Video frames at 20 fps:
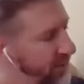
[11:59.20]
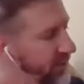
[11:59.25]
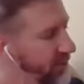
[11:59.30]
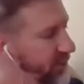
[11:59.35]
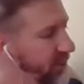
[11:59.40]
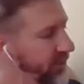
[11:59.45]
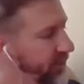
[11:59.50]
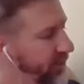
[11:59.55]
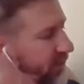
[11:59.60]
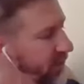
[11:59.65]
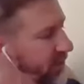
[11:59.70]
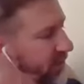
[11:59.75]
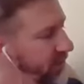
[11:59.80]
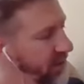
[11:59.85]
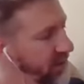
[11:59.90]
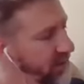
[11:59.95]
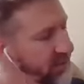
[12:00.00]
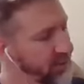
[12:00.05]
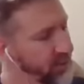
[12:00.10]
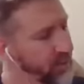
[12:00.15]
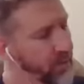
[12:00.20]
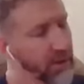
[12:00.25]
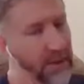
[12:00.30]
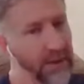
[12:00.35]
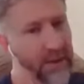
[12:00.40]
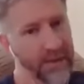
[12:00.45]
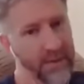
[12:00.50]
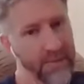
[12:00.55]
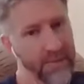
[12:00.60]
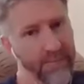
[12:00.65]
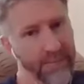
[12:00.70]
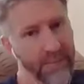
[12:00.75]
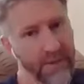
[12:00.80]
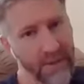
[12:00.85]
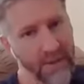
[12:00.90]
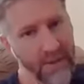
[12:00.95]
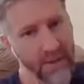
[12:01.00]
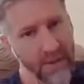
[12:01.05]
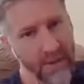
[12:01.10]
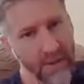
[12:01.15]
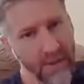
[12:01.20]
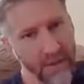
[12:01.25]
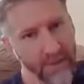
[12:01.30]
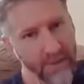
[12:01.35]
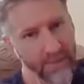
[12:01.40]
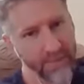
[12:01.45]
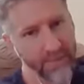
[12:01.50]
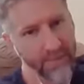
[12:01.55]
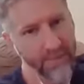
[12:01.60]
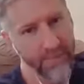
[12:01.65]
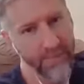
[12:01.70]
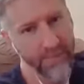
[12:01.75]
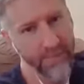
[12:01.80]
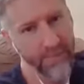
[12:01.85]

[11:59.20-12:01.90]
this before is i just began um,